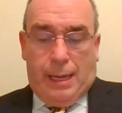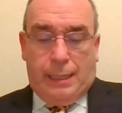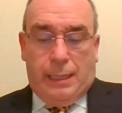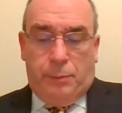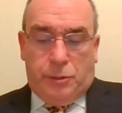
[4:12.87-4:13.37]

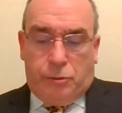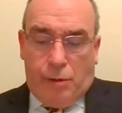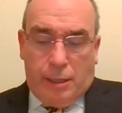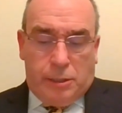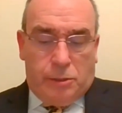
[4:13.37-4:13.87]
And he was
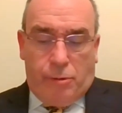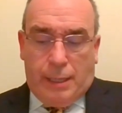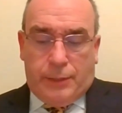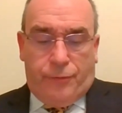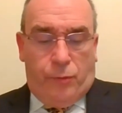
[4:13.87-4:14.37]
trying to
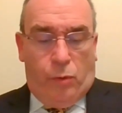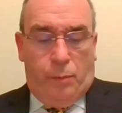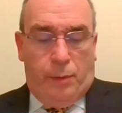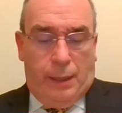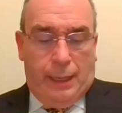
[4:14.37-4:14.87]

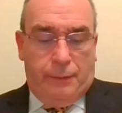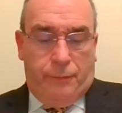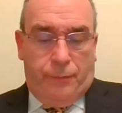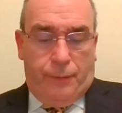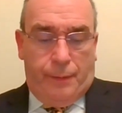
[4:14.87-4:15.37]
transform her
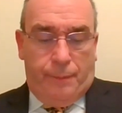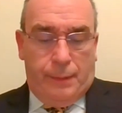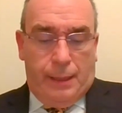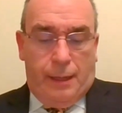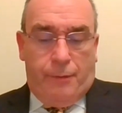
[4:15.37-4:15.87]
life.
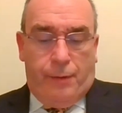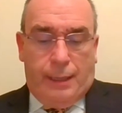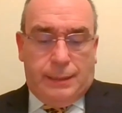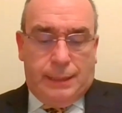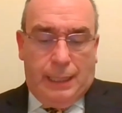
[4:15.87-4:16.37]

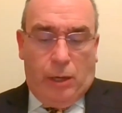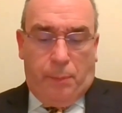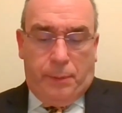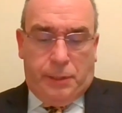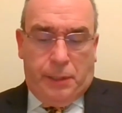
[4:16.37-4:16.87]
Friends, seek
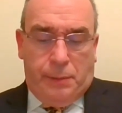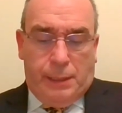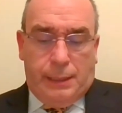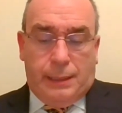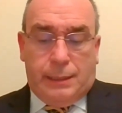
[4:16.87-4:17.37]

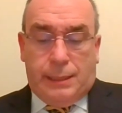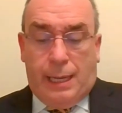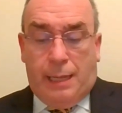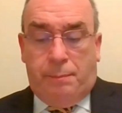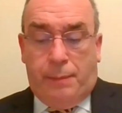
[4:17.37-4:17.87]
opportunity to
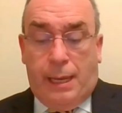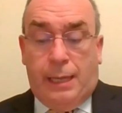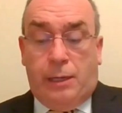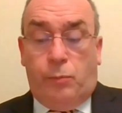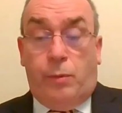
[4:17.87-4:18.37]
tell
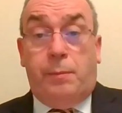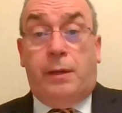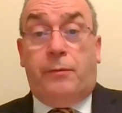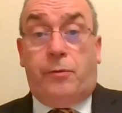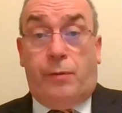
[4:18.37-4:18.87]
men and women
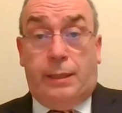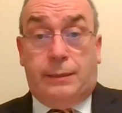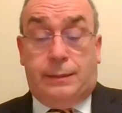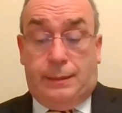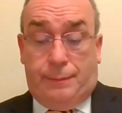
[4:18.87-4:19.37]
of
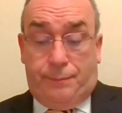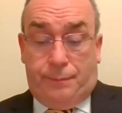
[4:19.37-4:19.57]
Christ.